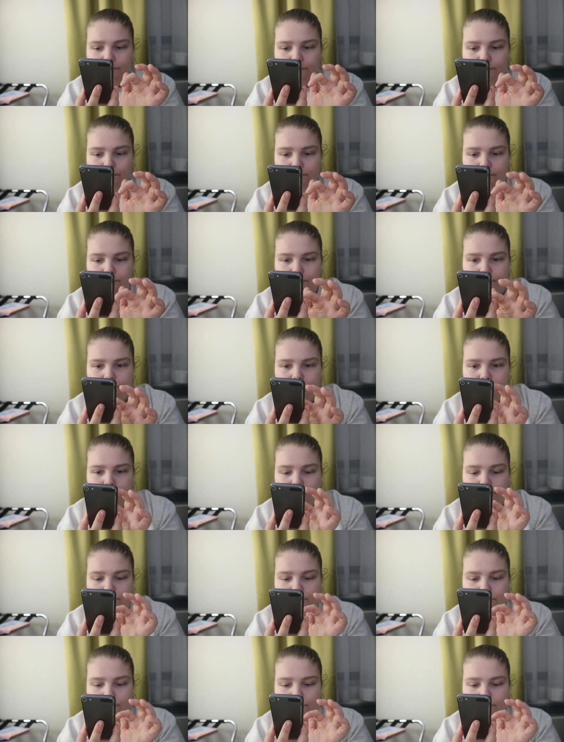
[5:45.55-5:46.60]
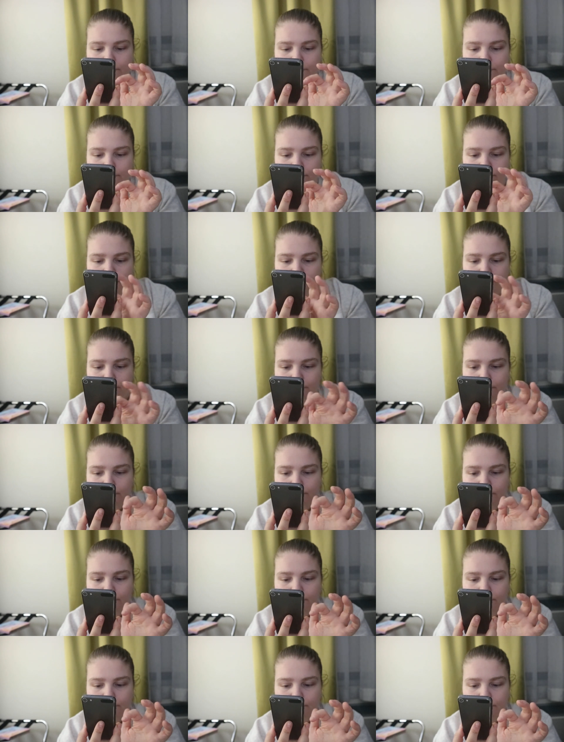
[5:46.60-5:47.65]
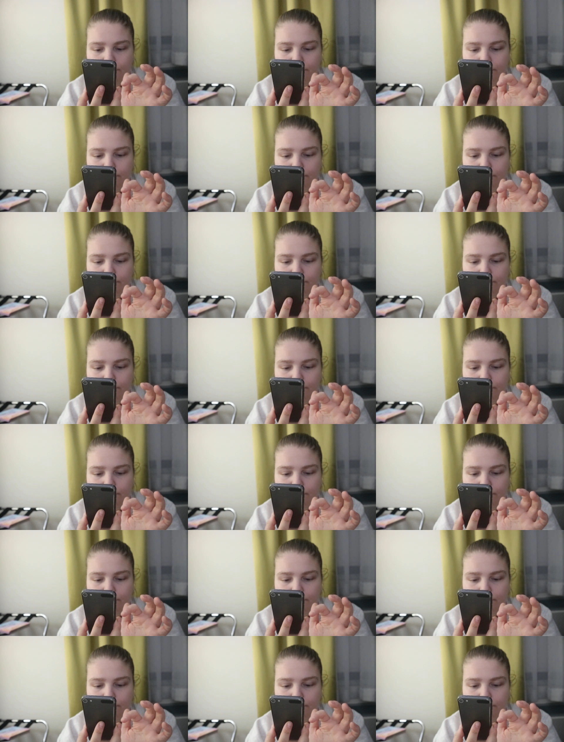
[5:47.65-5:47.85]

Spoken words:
[no speech]